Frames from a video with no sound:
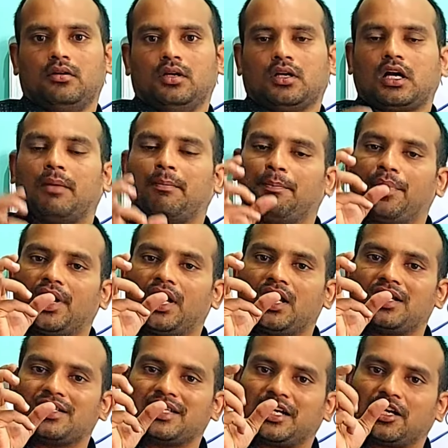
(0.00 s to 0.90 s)
Compiler
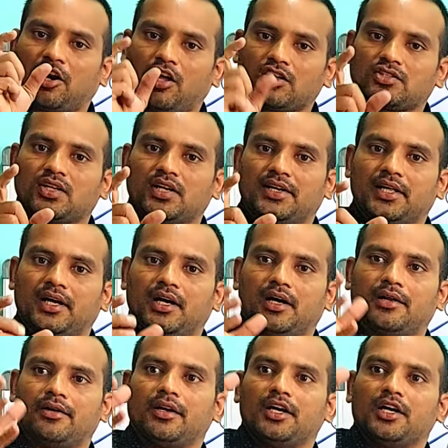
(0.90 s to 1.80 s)
is a
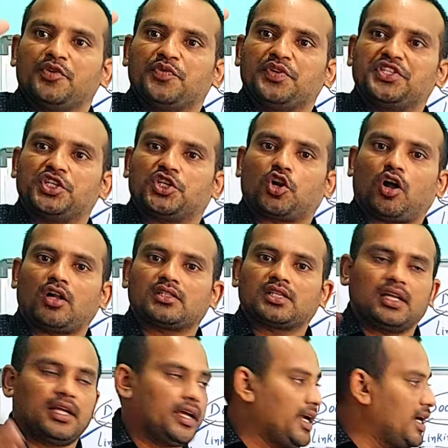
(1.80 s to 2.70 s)
translator which
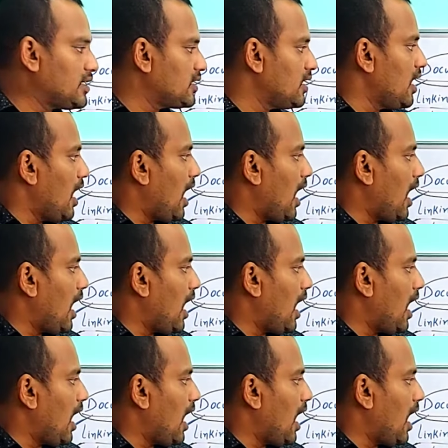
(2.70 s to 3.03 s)
translates